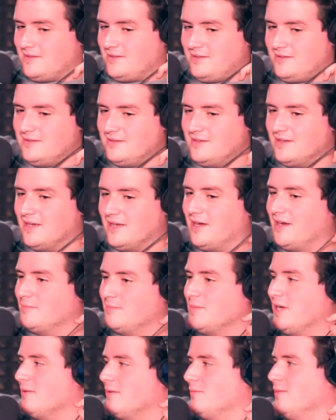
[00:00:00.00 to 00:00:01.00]
Yeah,
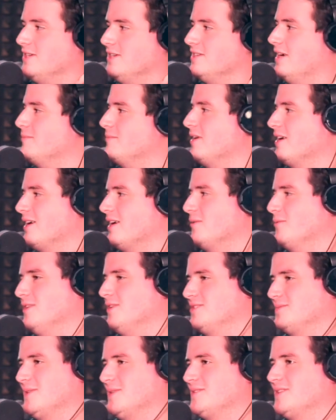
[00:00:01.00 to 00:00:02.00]
I'm not gonna
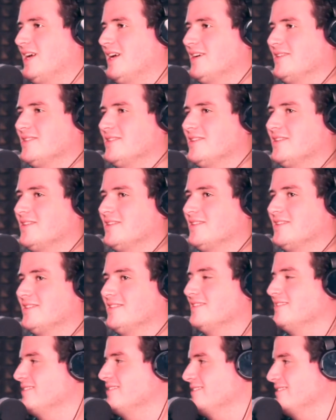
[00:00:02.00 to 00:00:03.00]
waste my talent
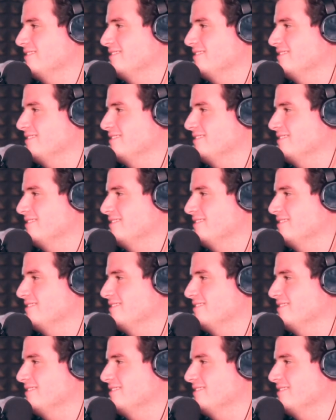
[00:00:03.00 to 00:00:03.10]
on.